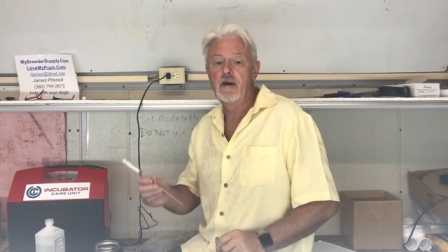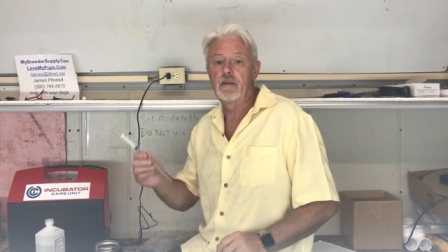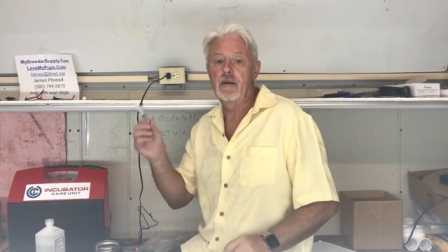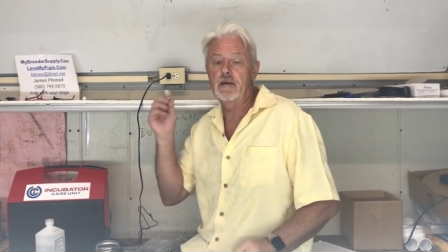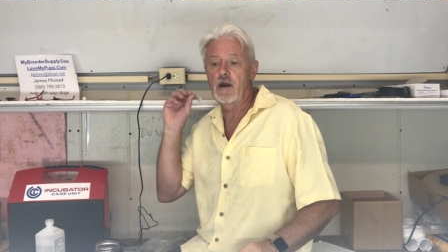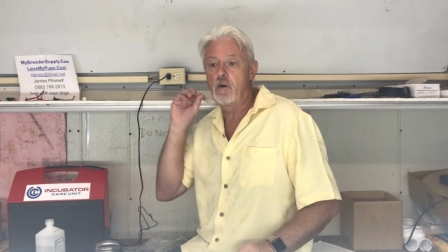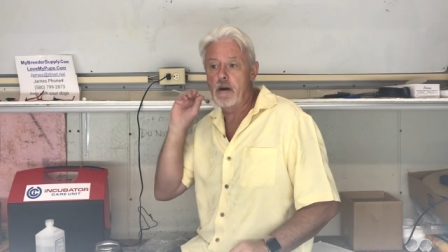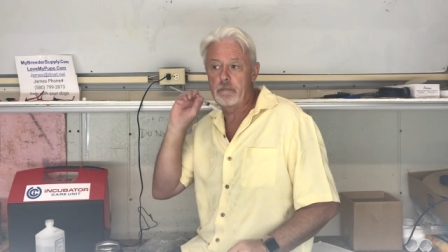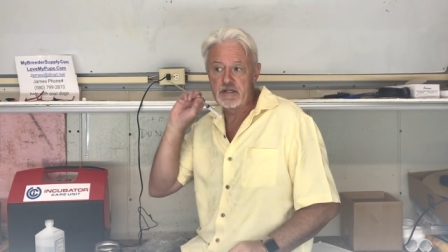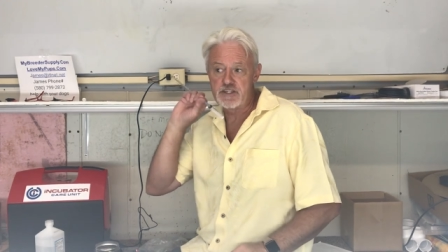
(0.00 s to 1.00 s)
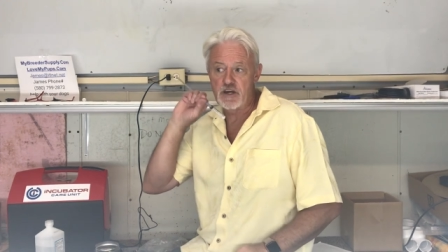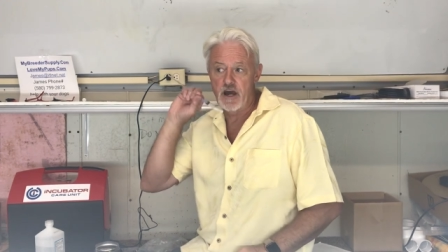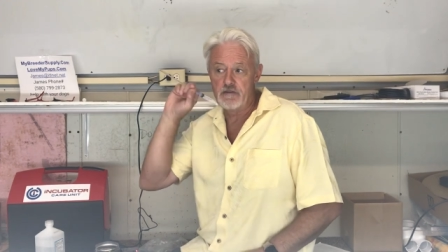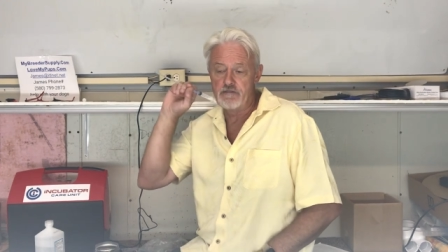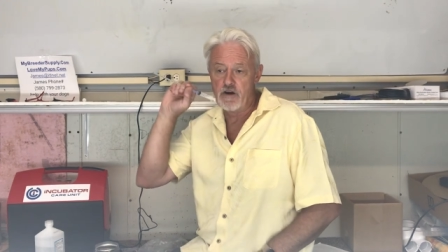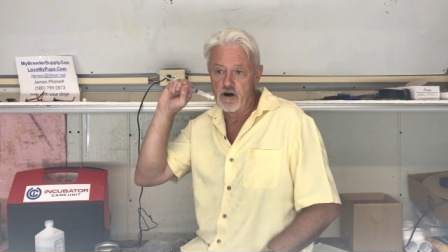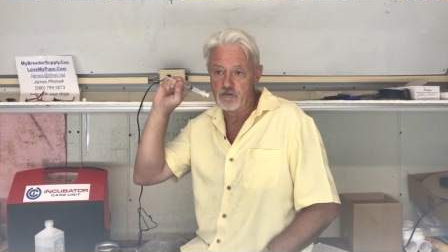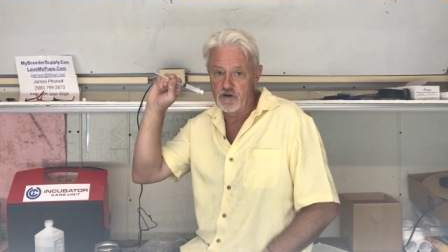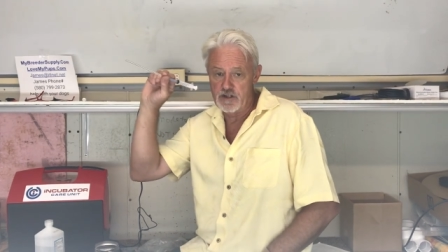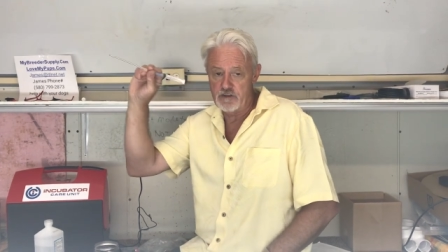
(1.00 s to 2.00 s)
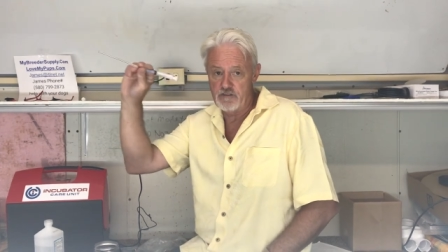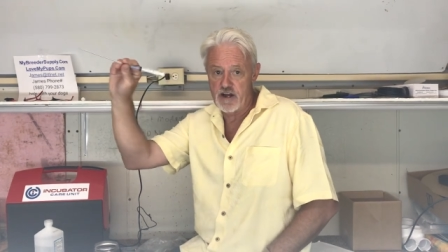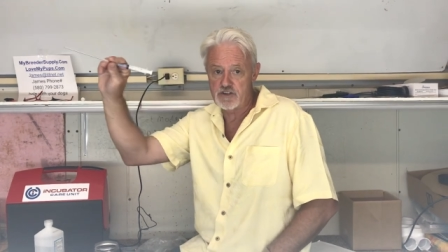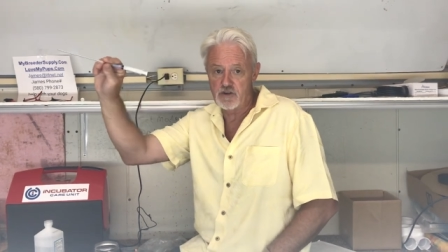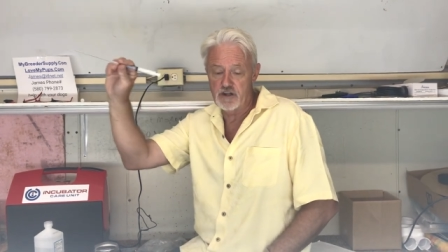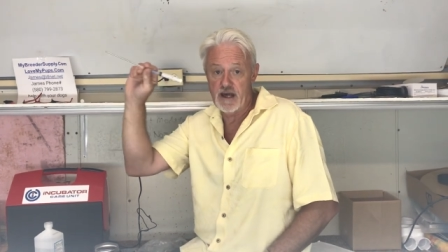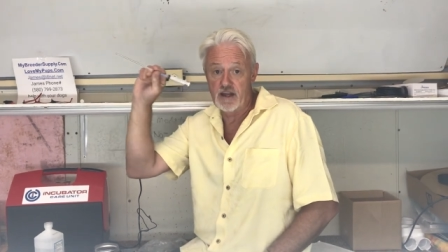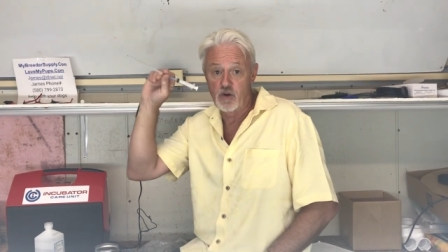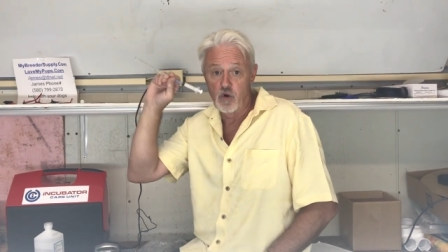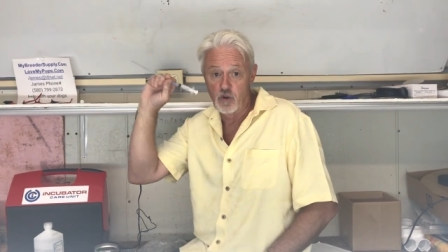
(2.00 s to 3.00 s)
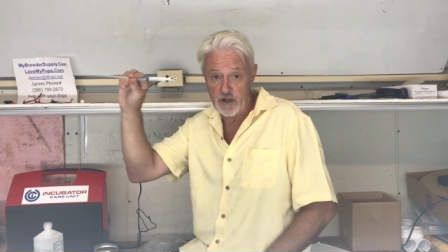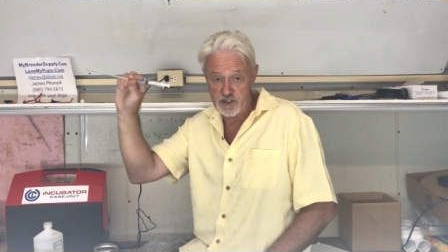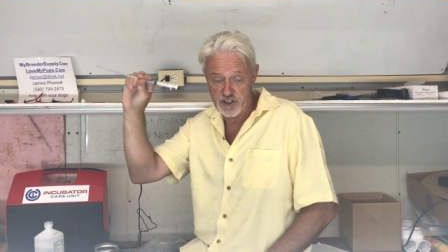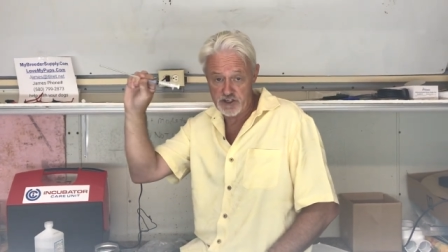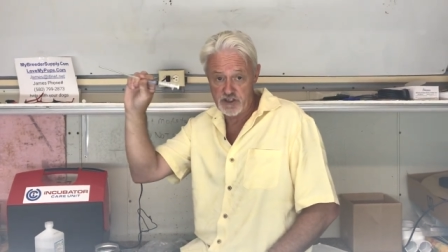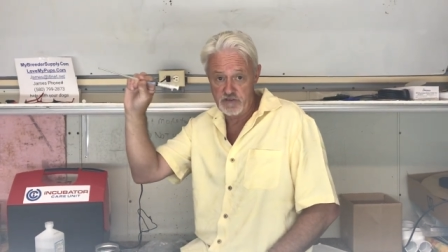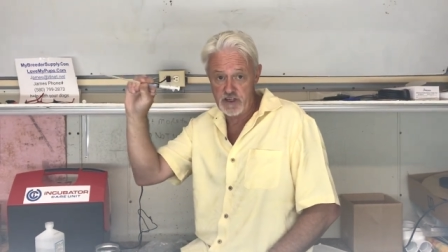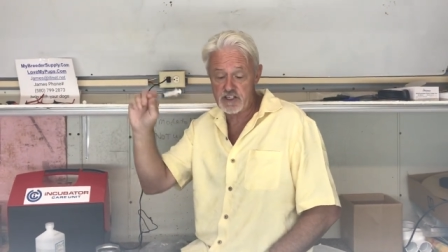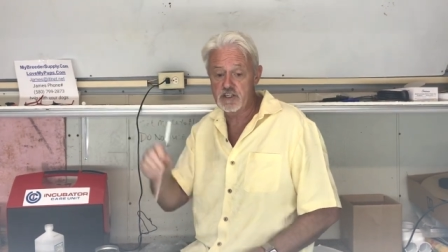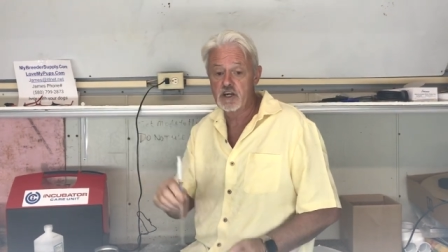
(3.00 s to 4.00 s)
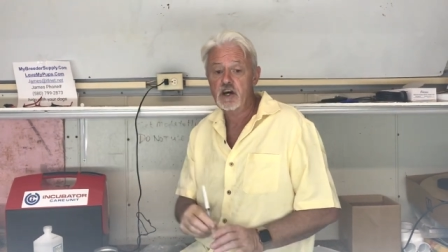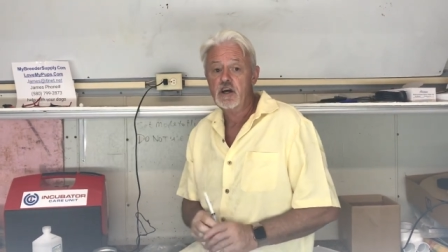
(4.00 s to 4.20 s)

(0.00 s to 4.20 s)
and they go up inside the vulva into the vaginal canal and all the way into the cervix.